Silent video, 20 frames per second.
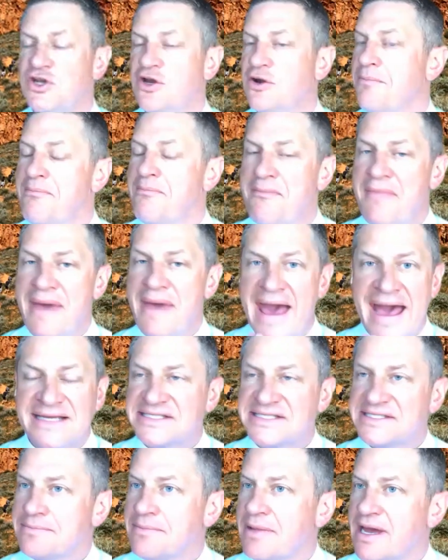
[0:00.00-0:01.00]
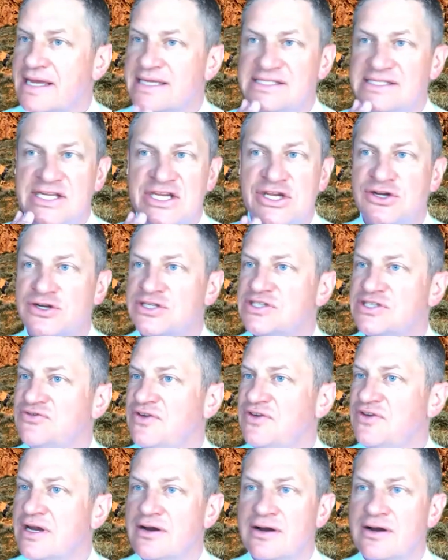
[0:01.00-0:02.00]
you're maximizing your
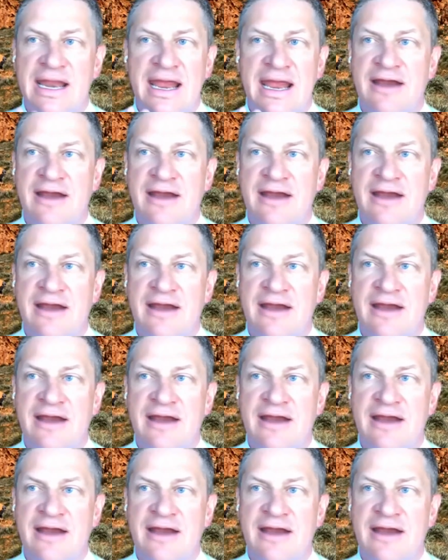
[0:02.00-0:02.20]
sphere at